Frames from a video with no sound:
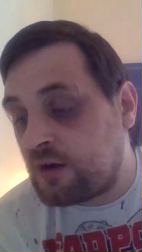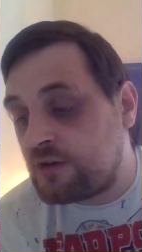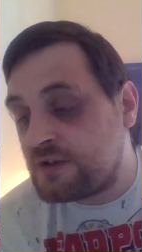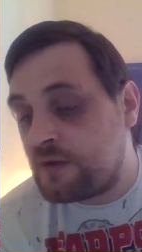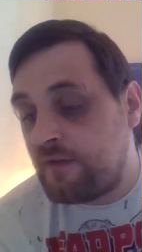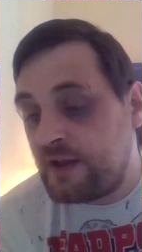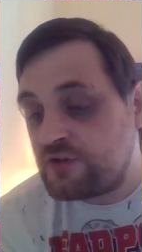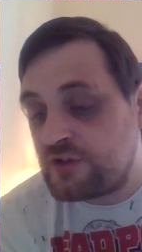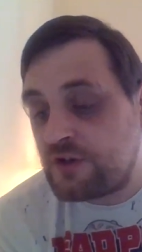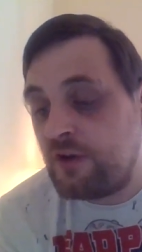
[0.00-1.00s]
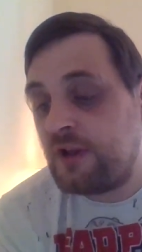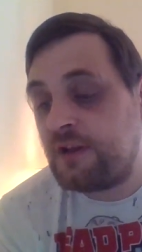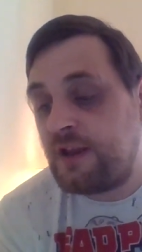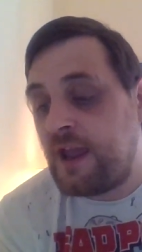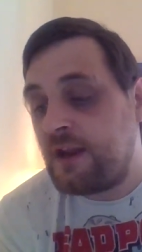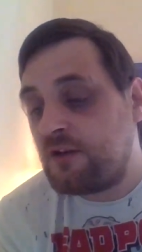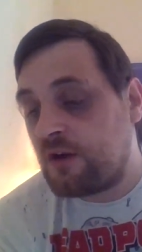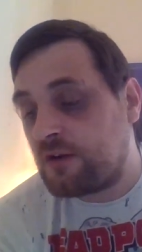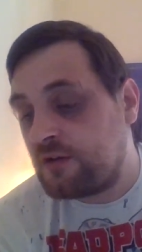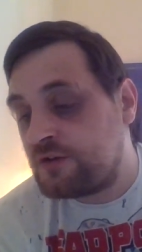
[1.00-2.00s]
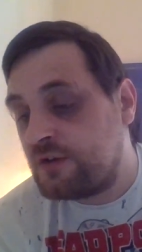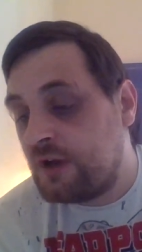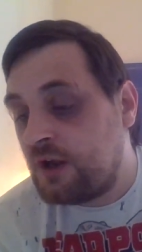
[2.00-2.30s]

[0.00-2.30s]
Doctors adventures titled The Eight Doctors,